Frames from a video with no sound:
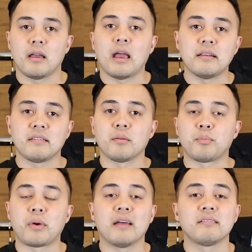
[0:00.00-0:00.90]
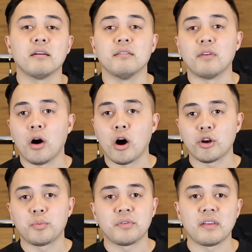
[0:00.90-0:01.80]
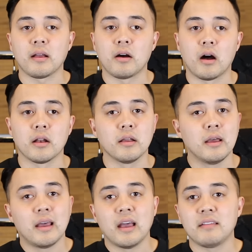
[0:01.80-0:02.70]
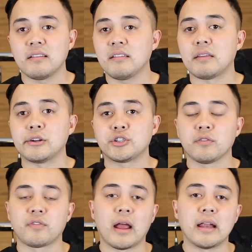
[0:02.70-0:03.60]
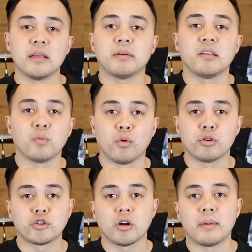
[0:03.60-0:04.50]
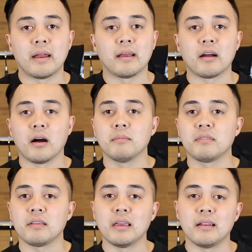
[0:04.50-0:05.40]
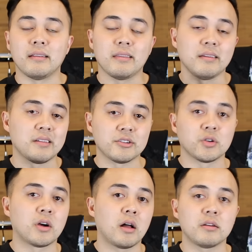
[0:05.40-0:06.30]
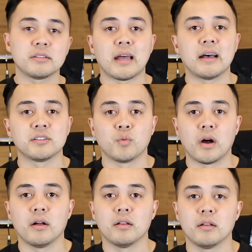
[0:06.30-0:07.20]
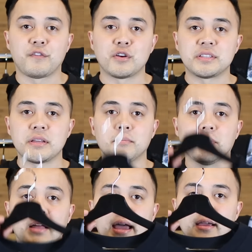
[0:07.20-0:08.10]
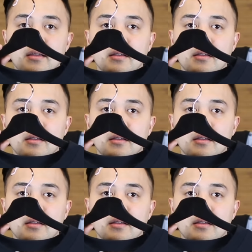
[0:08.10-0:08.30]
and is comprised of 100% cotton. It's an essential for anybody's wardrobe and it comes in the essential colors as well. First in black,